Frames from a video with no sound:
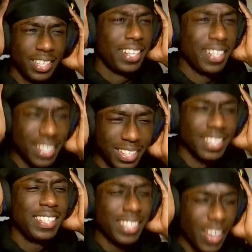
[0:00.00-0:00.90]
Racks on
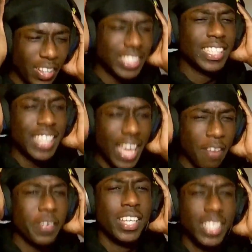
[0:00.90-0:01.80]
racks up
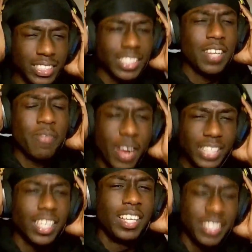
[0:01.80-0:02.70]
together. Sit
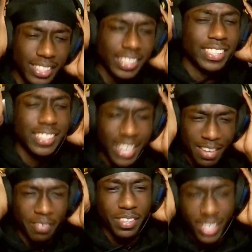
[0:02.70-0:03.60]
red on to the
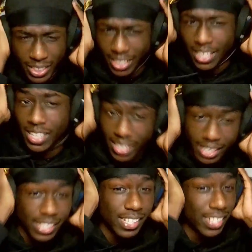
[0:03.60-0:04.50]
devil.
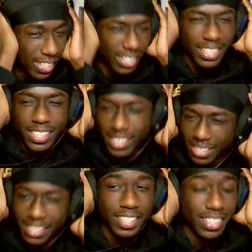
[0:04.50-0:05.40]
Rosetta Stones
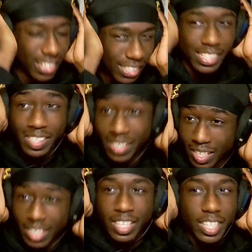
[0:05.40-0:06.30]
forever. I
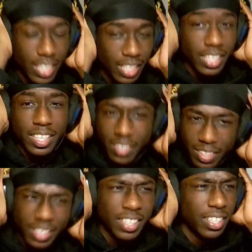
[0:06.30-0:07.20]
yell a canary
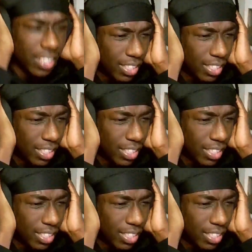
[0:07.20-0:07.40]
yeller.